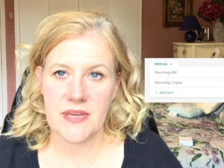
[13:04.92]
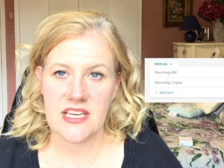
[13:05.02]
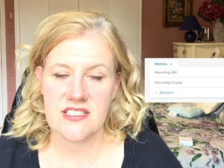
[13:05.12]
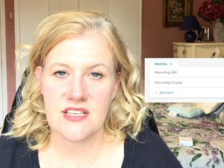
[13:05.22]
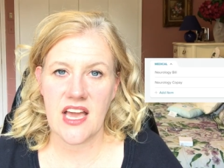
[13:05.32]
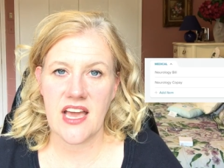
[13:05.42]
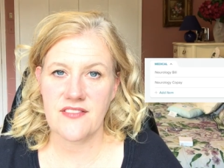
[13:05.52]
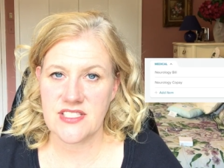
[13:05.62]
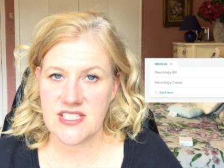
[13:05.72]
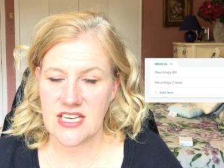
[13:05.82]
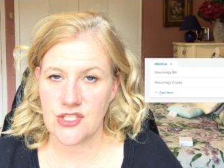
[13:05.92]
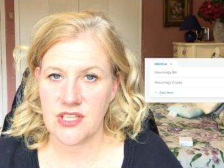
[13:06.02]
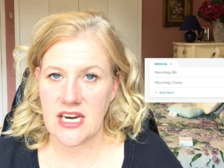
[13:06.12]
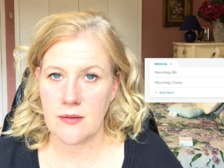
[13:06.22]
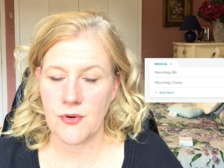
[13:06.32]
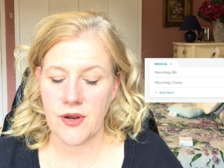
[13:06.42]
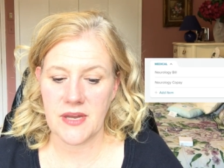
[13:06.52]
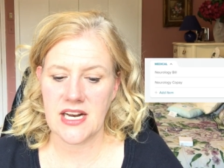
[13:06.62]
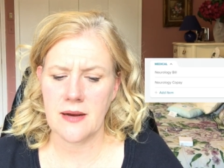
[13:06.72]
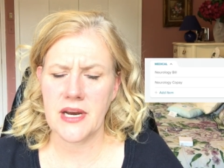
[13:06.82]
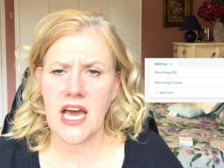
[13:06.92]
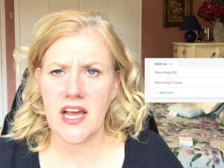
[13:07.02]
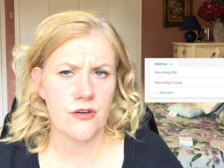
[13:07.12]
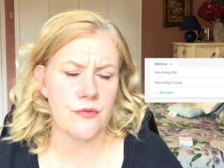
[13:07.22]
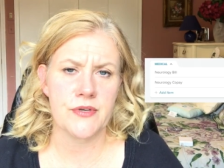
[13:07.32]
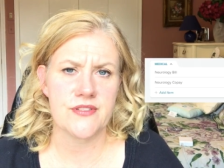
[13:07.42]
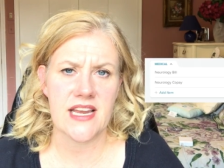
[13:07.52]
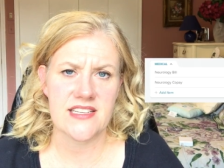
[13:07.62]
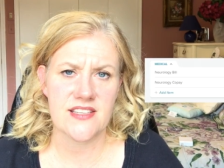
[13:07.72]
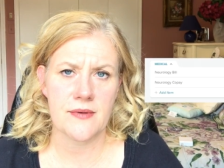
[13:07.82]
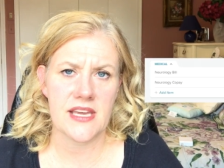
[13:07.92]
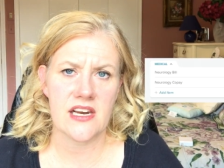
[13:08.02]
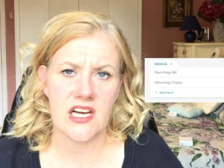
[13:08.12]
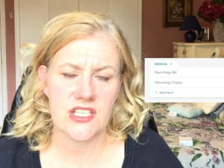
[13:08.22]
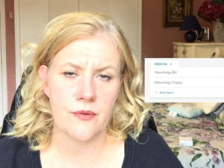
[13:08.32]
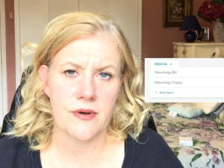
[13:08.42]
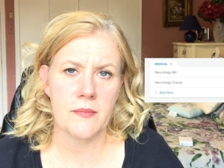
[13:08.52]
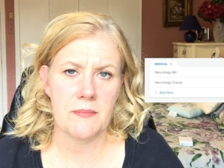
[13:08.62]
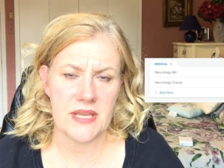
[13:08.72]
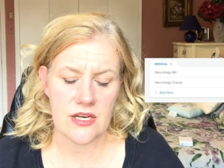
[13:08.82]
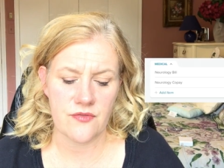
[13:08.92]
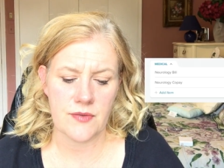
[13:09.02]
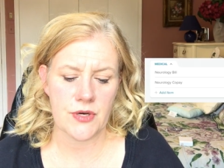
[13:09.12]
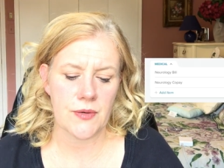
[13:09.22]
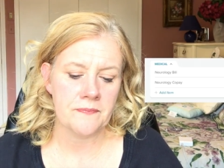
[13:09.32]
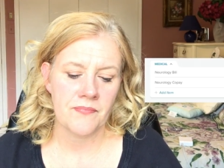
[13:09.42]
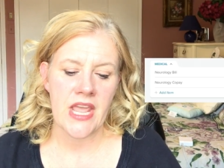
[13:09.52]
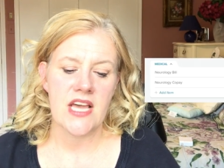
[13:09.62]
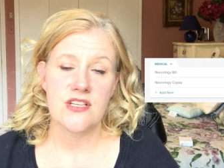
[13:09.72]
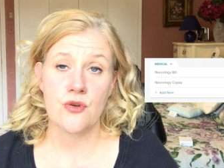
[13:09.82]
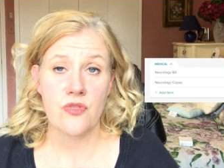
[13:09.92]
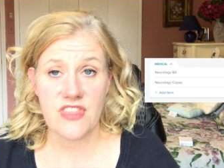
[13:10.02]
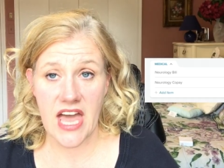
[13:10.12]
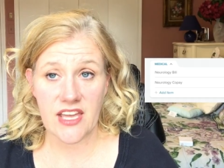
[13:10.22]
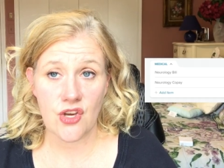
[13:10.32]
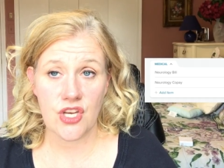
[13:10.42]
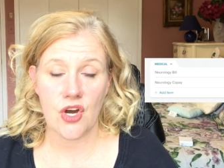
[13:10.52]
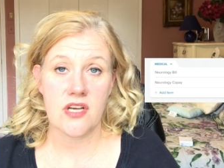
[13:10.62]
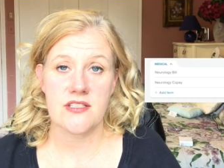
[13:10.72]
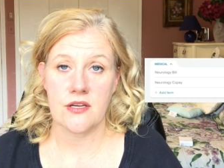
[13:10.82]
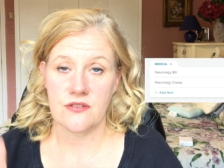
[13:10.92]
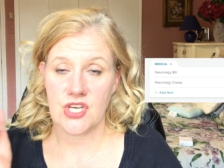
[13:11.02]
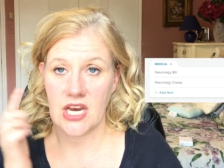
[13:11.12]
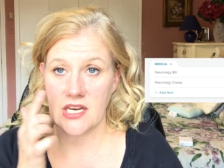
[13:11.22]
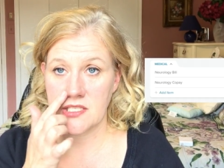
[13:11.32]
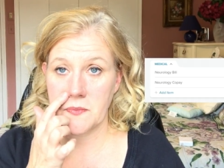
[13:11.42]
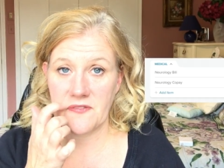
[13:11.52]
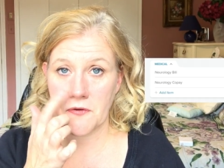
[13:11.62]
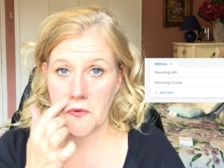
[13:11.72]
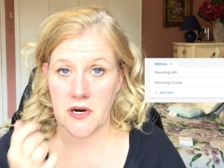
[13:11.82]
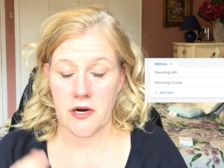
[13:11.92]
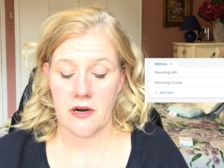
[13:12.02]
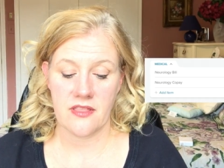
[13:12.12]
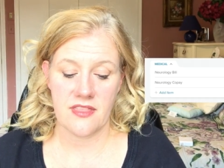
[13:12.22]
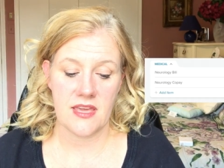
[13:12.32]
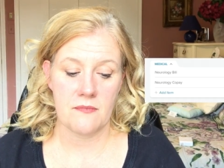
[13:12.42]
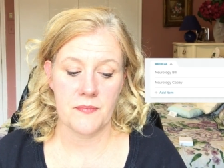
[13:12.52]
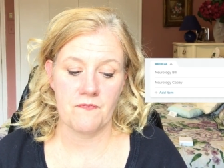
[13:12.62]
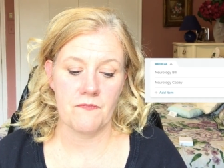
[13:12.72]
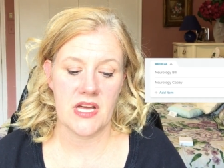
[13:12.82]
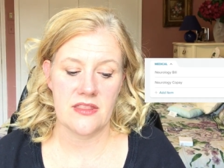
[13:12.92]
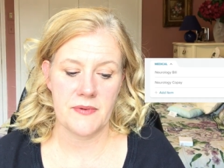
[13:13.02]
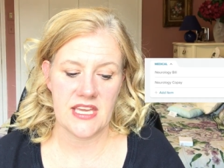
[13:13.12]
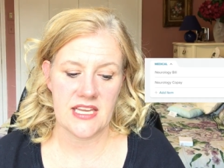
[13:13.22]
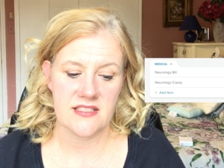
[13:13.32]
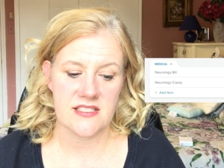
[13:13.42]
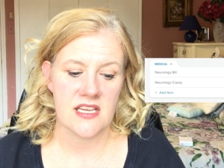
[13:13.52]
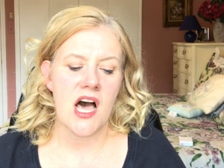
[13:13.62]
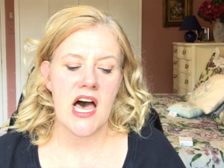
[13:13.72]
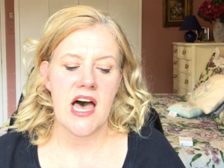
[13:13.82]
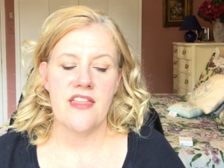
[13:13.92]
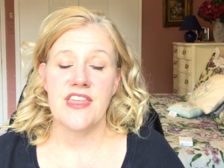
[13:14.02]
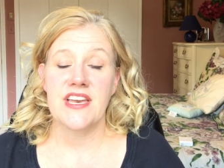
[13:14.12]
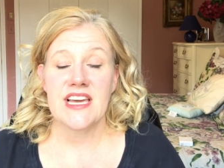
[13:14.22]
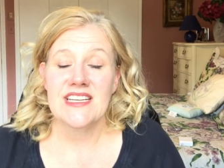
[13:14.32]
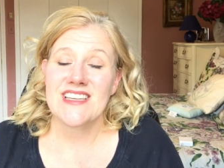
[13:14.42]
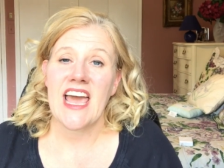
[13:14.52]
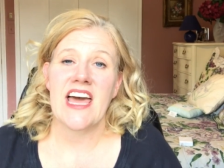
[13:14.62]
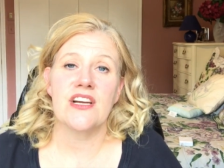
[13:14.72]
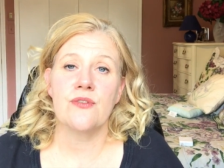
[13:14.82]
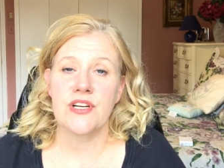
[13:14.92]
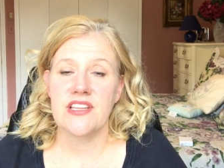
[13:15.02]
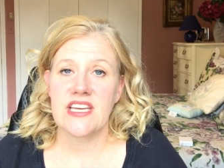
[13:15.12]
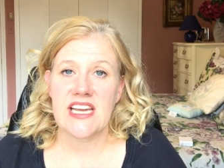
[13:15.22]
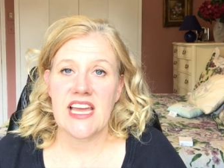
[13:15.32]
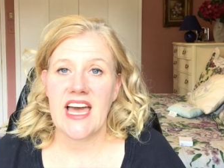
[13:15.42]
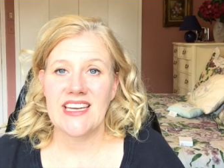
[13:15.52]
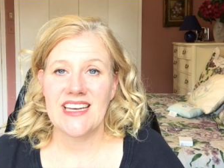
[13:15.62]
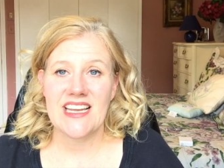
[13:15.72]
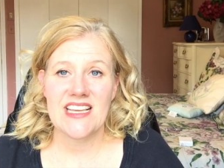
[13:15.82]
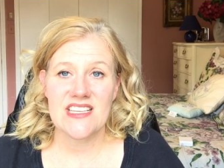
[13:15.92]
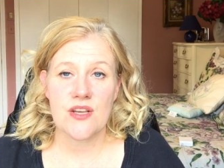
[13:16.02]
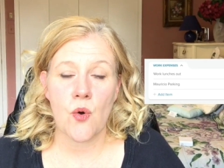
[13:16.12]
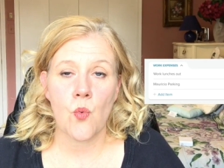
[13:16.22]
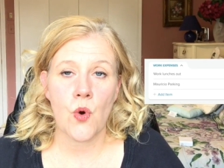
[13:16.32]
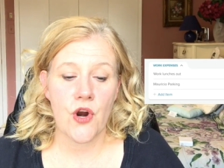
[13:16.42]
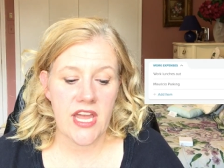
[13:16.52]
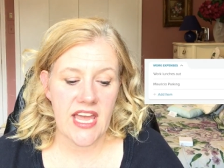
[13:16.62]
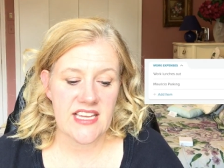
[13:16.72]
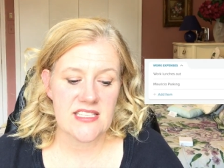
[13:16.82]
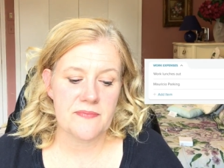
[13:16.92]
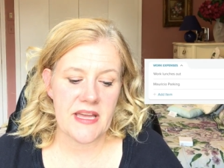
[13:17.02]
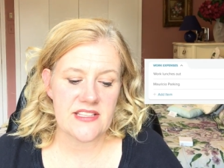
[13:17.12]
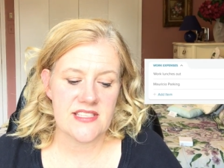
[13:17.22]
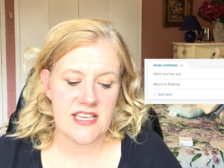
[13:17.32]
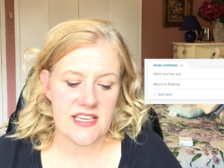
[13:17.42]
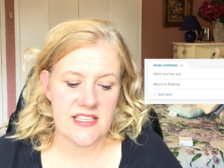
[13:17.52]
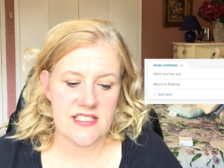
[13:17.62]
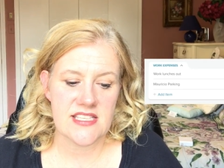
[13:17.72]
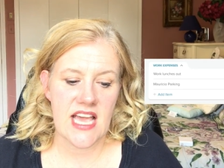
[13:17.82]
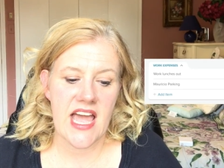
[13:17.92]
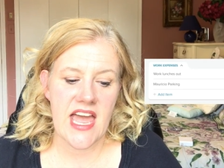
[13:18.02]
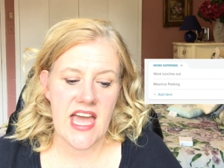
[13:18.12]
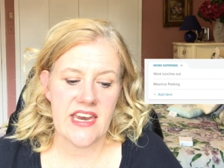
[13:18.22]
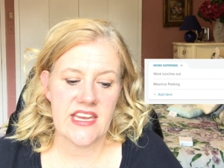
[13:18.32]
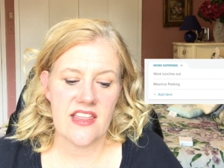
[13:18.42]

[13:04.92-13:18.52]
because I haven't scheduled that appointment, and I'm not one hundred percent it's going to be in October. It might be November. So that could also change before the month begins. Uh, the next category that I added is work expenses, and